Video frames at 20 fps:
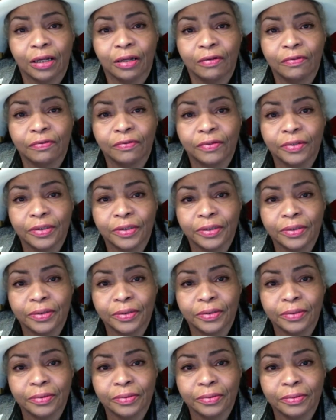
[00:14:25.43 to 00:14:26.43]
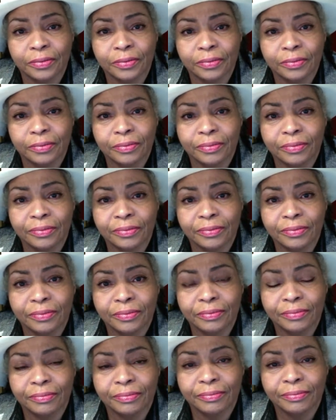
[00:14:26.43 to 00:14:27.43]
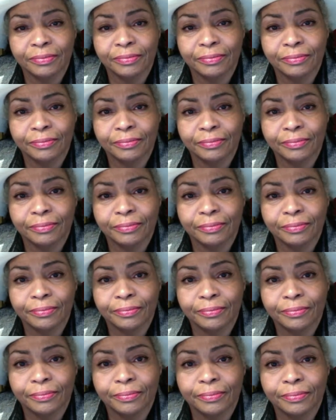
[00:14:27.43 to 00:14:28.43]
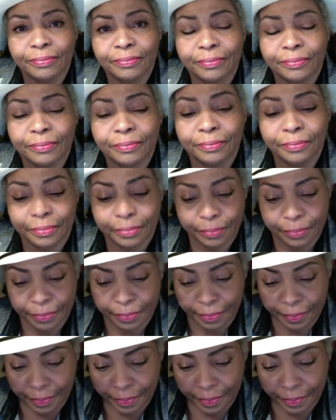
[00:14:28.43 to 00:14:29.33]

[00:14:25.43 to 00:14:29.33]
Nothing is said.